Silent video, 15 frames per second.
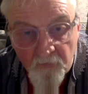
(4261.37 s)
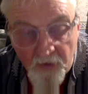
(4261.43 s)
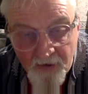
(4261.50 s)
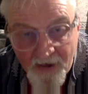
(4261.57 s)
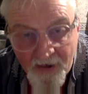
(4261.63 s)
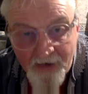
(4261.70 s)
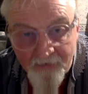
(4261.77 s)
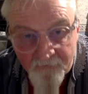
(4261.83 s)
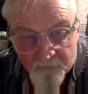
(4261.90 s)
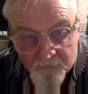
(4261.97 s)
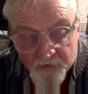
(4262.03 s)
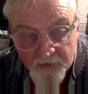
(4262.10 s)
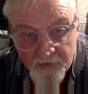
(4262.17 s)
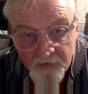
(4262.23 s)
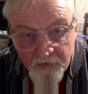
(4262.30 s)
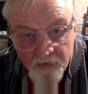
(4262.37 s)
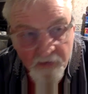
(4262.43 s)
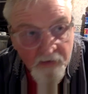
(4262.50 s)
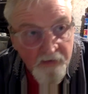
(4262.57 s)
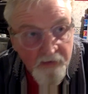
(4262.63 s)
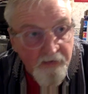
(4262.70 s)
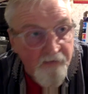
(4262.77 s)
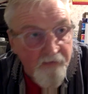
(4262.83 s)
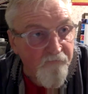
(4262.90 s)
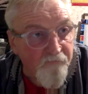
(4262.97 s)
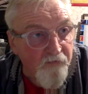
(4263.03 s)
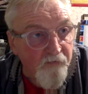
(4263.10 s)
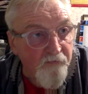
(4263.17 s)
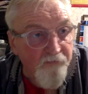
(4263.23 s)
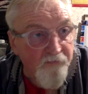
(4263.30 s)
electric. And they
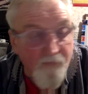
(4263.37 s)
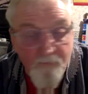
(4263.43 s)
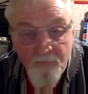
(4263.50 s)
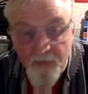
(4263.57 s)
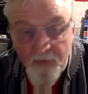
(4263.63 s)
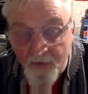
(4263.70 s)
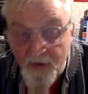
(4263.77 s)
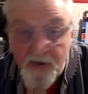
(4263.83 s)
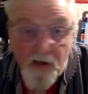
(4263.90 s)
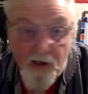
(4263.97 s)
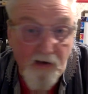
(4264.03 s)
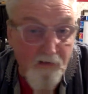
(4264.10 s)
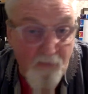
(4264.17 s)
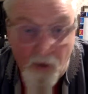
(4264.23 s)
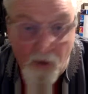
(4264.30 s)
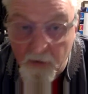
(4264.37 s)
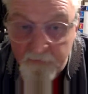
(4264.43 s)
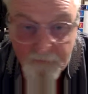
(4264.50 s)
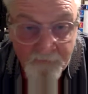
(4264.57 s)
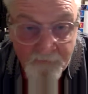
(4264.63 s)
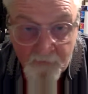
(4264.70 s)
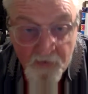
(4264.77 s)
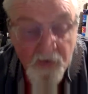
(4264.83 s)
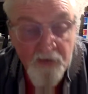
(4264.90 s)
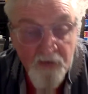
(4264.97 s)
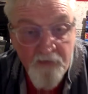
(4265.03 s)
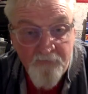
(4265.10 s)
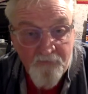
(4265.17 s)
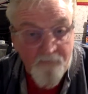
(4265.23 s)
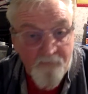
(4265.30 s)
use there you go, Martin.
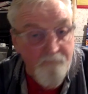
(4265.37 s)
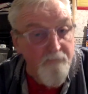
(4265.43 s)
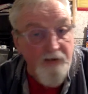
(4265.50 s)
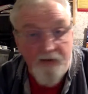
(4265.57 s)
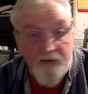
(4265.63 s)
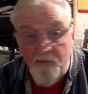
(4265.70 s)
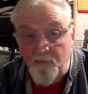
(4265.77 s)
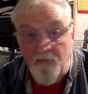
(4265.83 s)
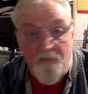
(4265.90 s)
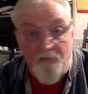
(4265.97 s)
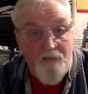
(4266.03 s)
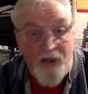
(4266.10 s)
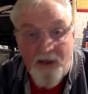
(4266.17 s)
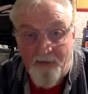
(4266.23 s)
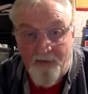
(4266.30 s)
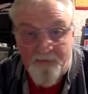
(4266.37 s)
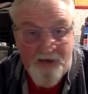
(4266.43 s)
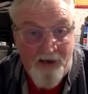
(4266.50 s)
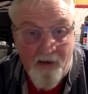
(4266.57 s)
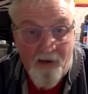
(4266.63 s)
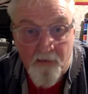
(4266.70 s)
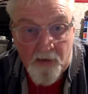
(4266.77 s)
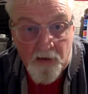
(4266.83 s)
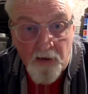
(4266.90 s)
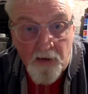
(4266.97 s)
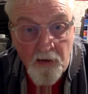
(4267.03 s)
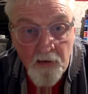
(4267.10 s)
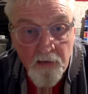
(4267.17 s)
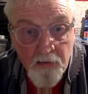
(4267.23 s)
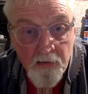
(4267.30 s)
Use a minimal amount of
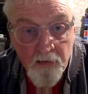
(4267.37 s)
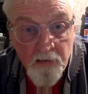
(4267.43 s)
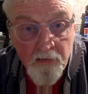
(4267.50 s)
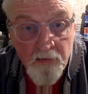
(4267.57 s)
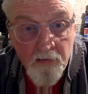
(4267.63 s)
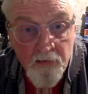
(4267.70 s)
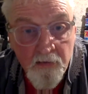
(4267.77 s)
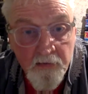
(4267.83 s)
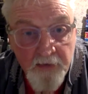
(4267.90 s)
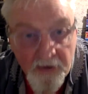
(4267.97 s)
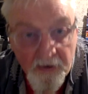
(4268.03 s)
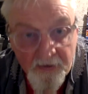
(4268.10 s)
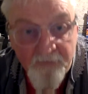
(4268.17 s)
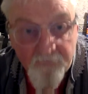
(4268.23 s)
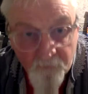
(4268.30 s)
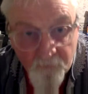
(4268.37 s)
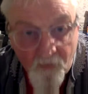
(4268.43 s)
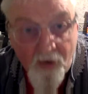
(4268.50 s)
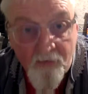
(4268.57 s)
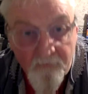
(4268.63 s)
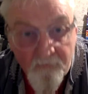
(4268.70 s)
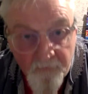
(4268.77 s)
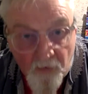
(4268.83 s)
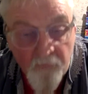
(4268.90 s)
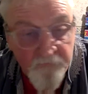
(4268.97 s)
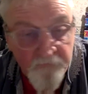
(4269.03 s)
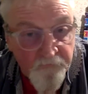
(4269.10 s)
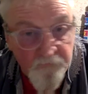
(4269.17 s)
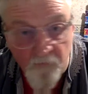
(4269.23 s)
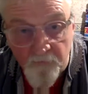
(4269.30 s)
power. Yeah, it's 12 volts.
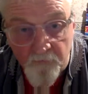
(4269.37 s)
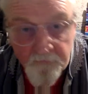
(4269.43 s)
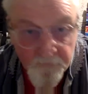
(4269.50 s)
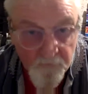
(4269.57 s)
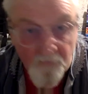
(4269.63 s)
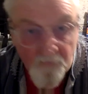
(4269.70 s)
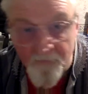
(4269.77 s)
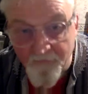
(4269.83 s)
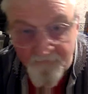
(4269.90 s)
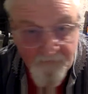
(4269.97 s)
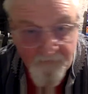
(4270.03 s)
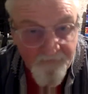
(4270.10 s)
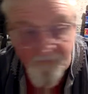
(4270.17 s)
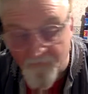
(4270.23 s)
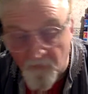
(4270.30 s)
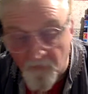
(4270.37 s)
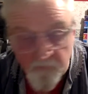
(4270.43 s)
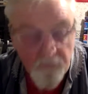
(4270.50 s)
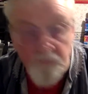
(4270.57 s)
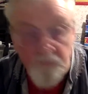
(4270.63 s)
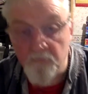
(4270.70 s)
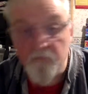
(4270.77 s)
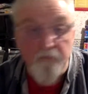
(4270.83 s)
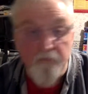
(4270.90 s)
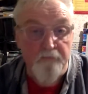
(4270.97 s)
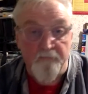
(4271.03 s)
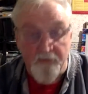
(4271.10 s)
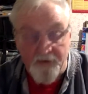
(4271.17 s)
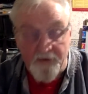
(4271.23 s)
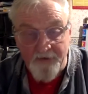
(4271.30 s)
It's not 250 volt
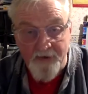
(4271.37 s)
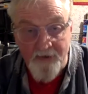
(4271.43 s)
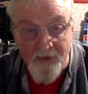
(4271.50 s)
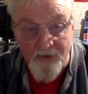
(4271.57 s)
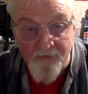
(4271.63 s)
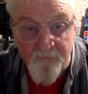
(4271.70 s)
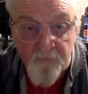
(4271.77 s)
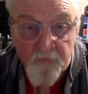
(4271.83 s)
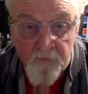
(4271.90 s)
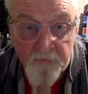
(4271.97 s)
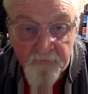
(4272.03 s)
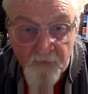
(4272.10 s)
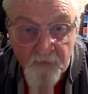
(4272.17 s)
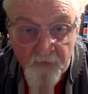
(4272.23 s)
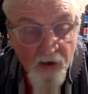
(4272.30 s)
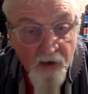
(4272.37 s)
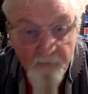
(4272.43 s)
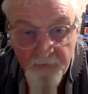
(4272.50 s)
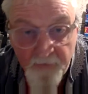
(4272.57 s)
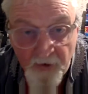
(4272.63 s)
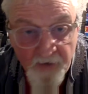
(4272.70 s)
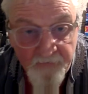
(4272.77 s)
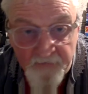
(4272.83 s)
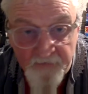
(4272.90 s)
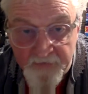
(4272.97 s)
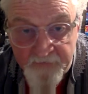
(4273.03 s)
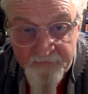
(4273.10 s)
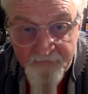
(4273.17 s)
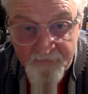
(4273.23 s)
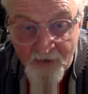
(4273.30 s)
bloody electric user. Perfectly
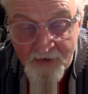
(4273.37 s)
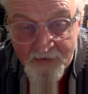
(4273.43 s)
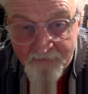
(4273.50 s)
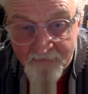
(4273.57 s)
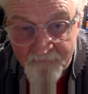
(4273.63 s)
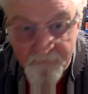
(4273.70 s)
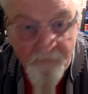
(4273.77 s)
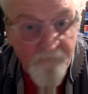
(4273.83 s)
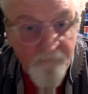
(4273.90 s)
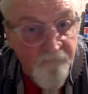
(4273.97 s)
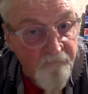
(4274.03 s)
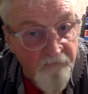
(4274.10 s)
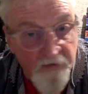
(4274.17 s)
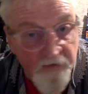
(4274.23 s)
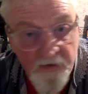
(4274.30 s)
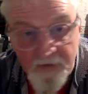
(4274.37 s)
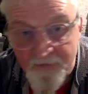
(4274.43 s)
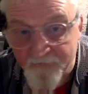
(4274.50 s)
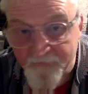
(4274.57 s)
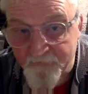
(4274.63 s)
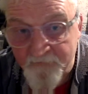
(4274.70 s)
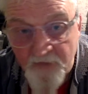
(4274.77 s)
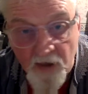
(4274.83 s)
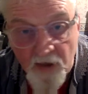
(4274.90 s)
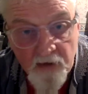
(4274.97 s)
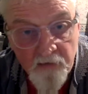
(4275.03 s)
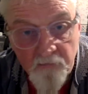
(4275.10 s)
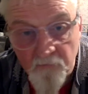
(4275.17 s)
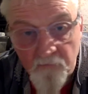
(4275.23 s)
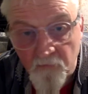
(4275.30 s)
safe, but really snug
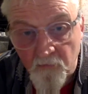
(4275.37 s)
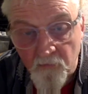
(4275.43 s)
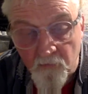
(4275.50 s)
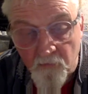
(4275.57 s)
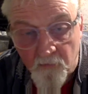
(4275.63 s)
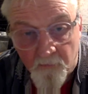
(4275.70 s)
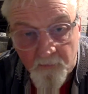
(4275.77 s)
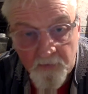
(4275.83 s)
and warm.